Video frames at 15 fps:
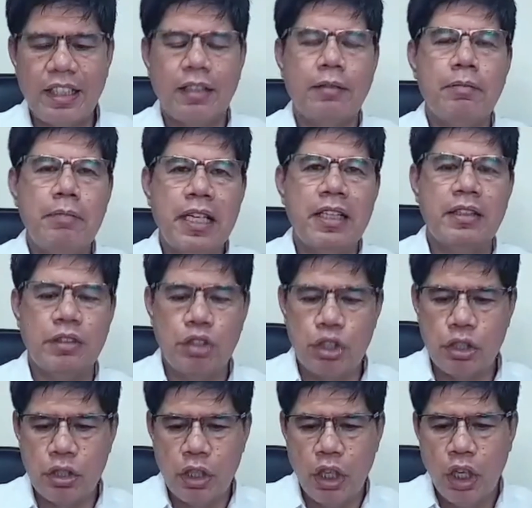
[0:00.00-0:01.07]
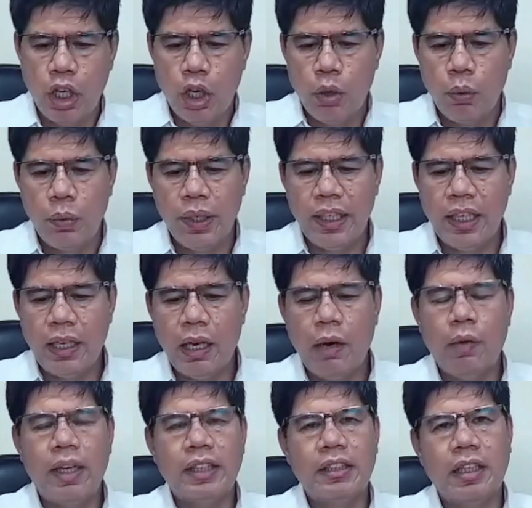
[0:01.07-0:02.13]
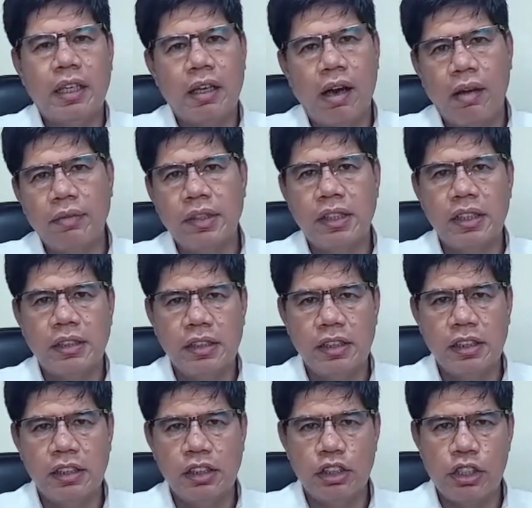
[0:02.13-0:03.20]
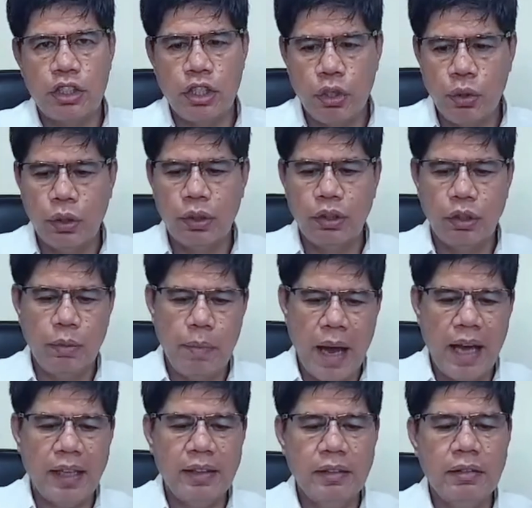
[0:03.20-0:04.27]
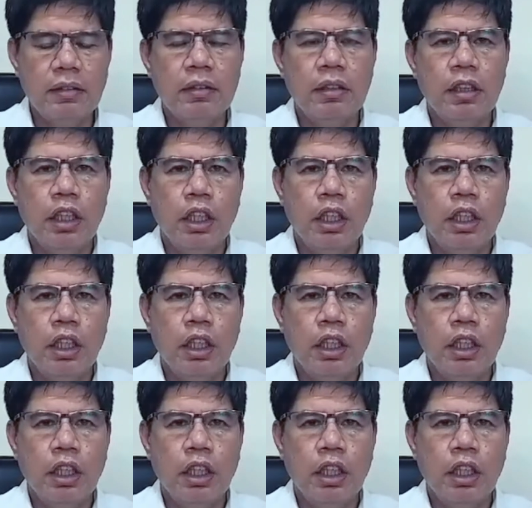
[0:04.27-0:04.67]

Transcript: It means whether our circumstances is good or bad,